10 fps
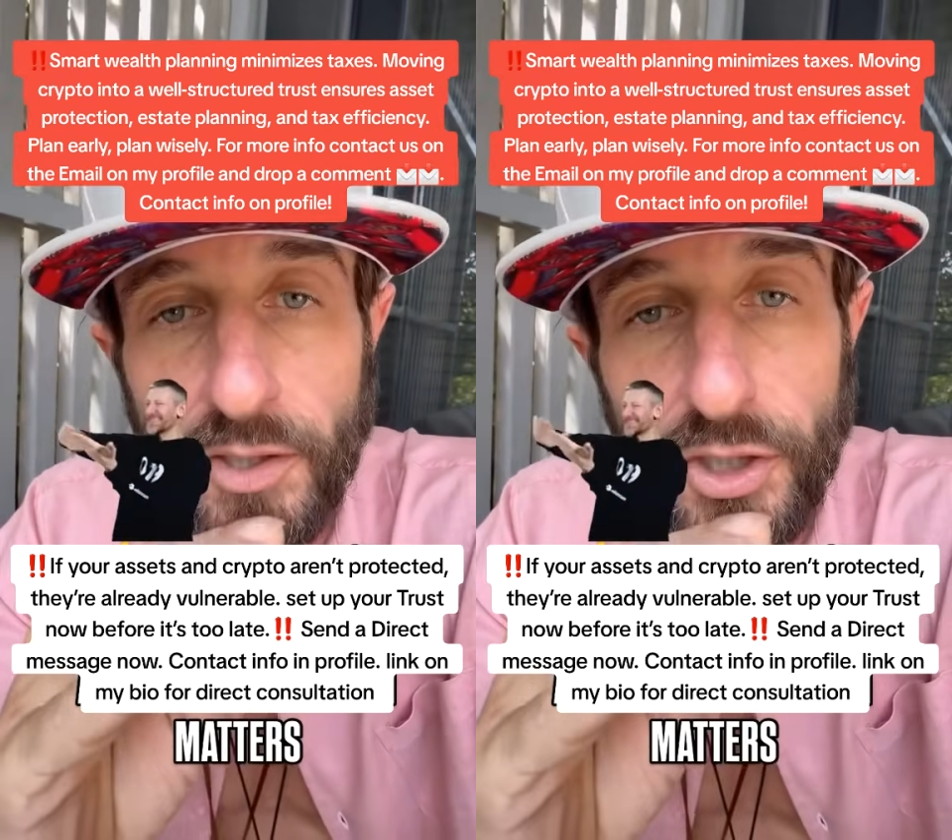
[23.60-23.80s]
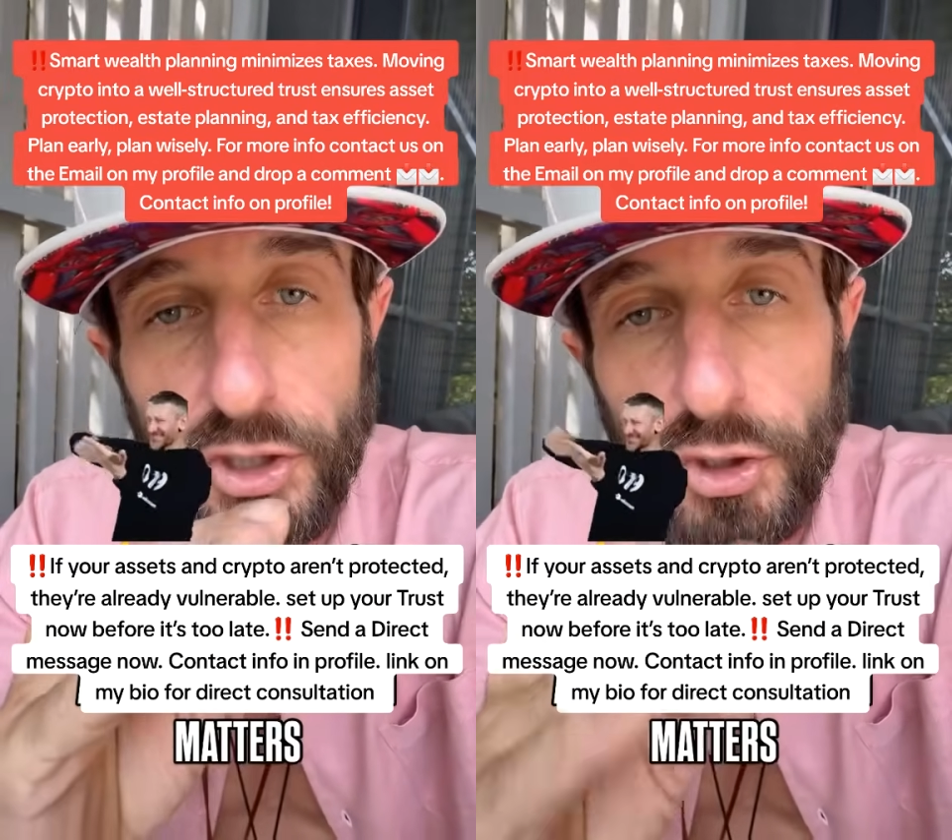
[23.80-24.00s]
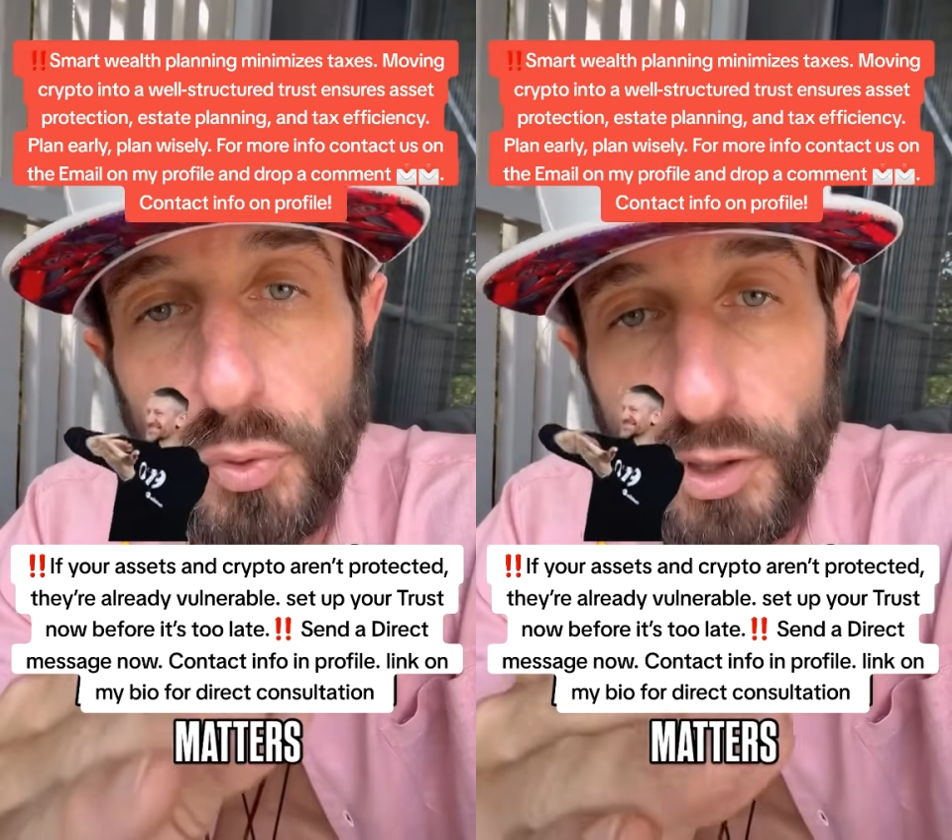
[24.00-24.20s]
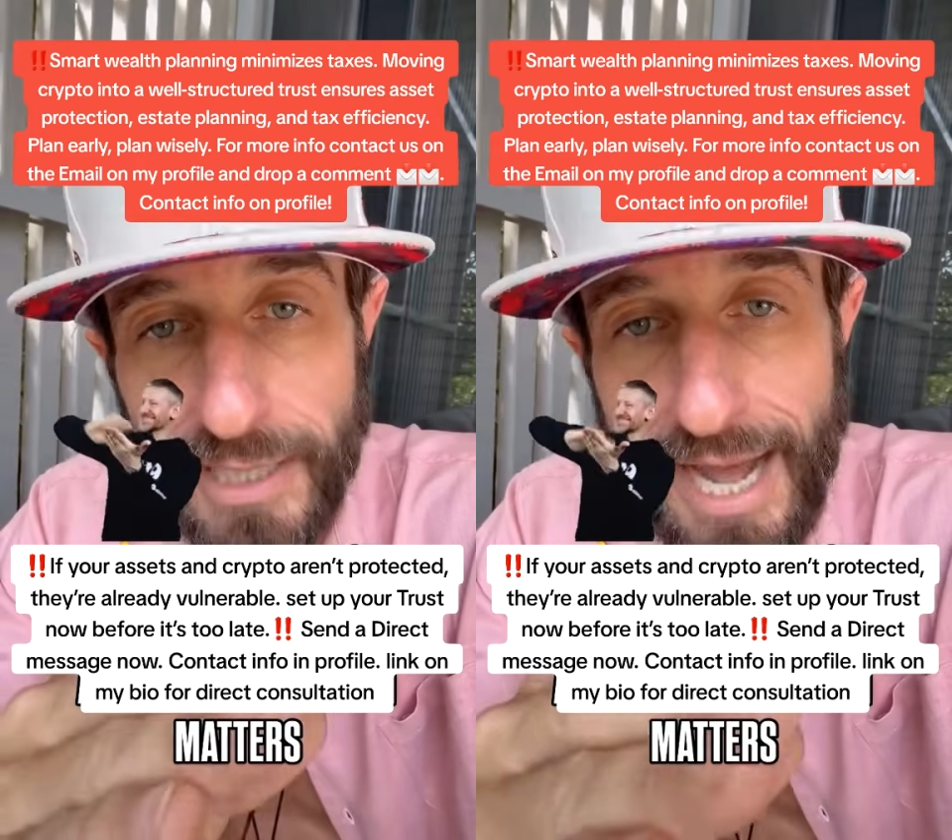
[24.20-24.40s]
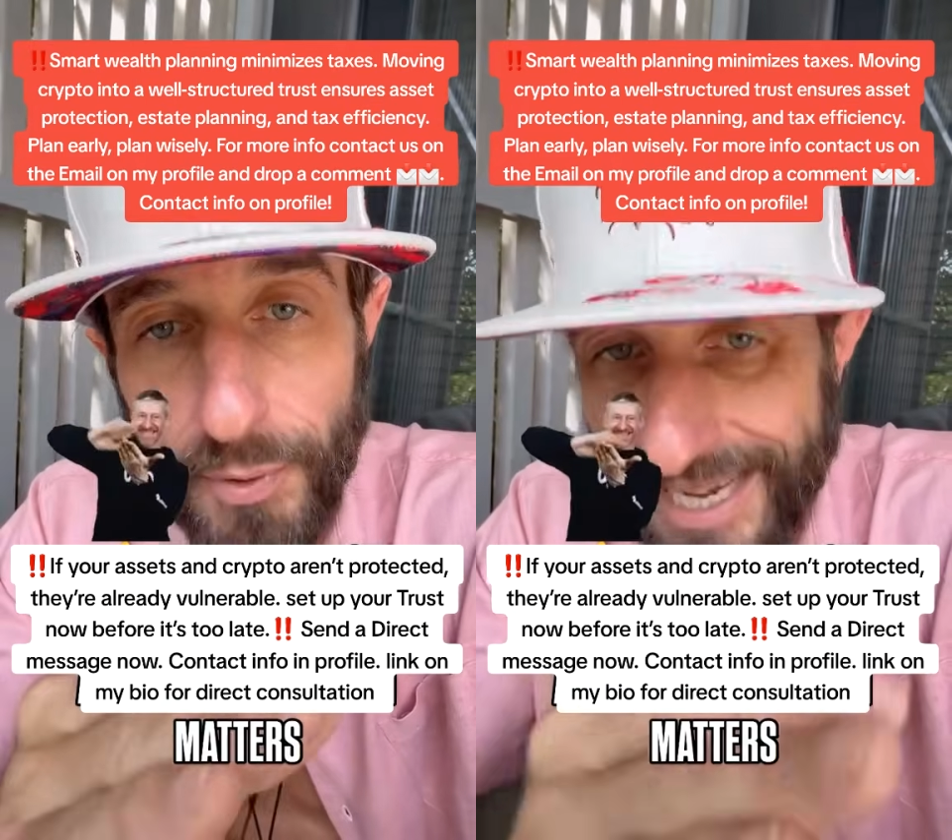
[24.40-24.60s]
you are
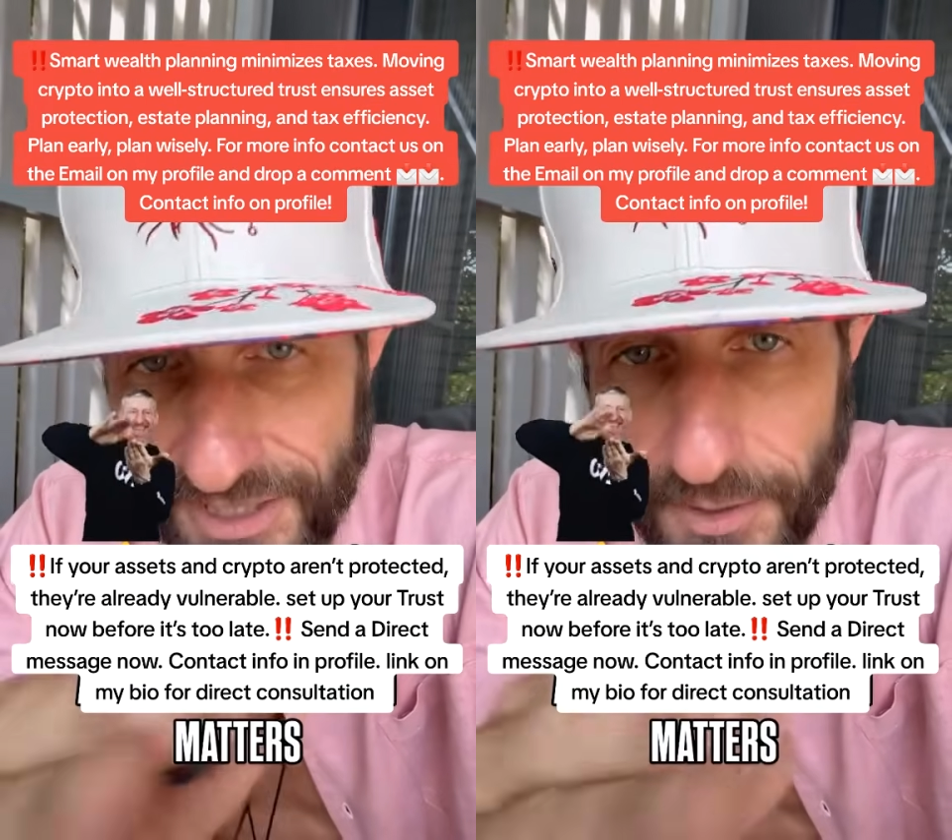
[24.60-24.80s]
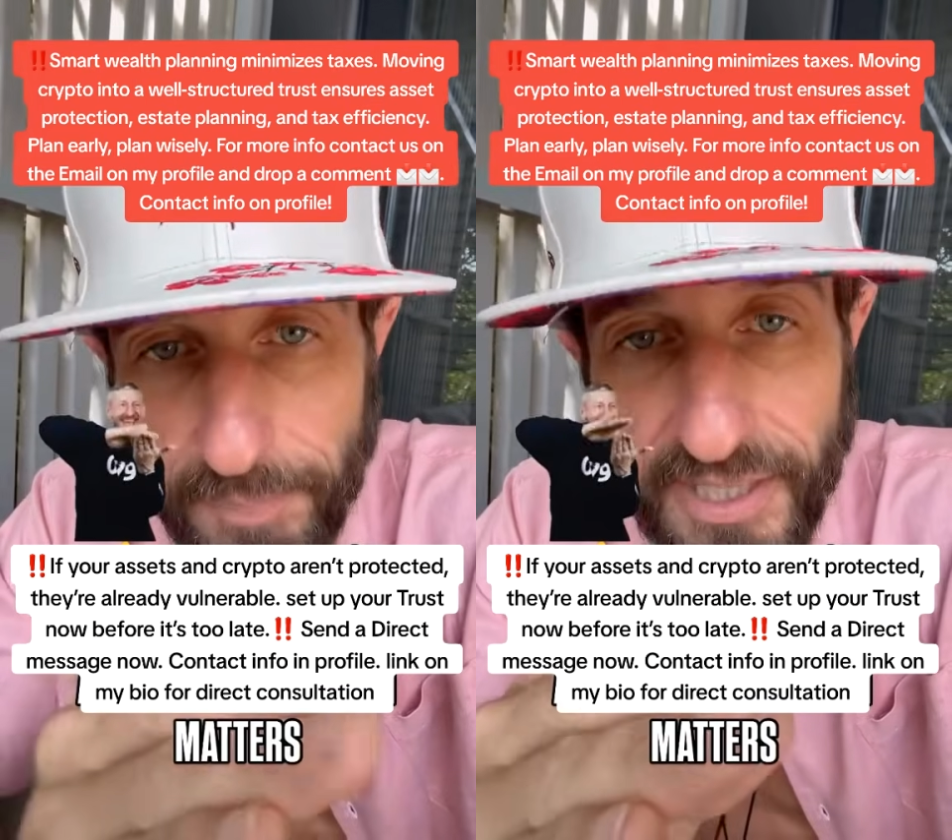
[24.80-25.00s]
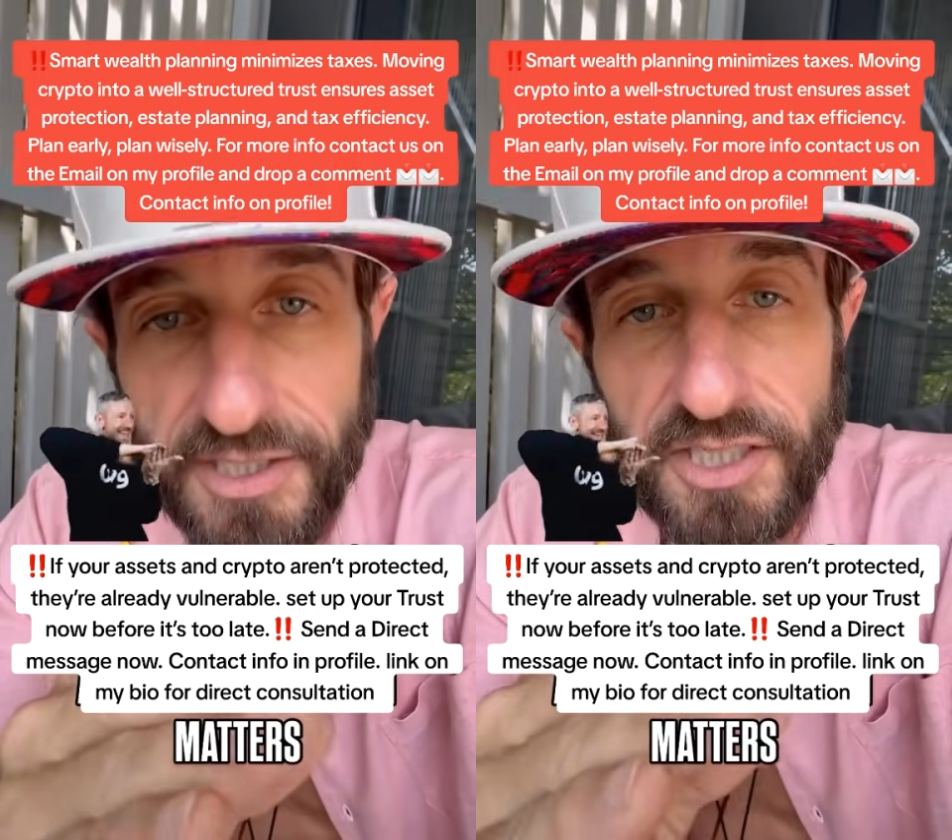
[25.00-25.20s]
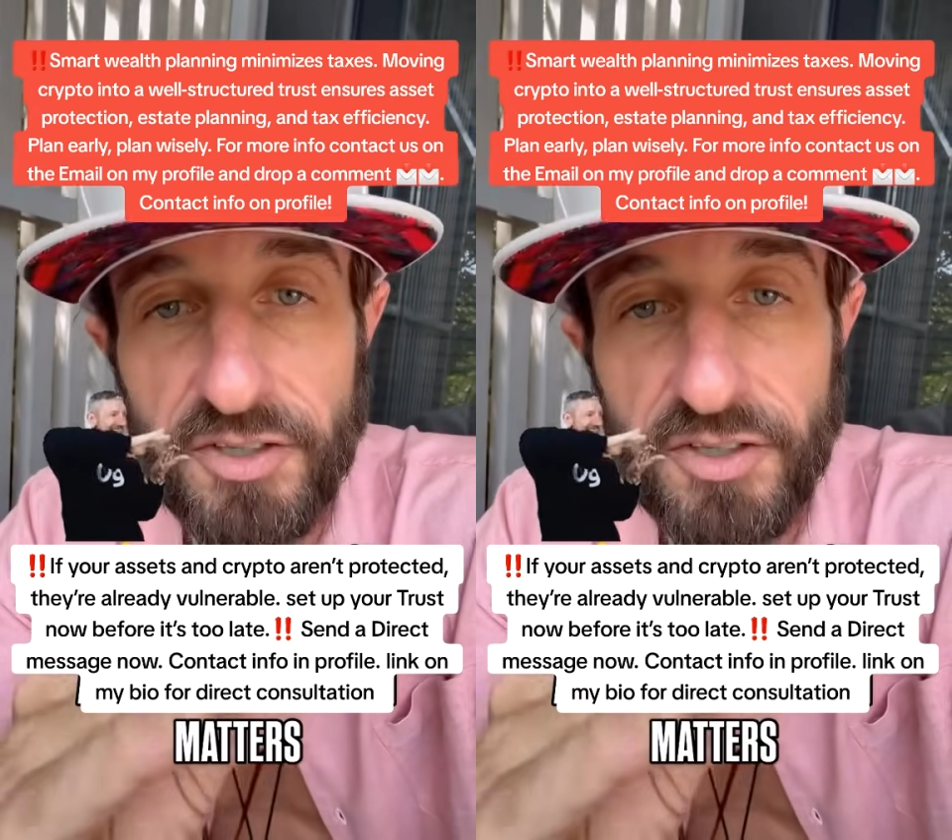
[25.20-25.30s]
now independent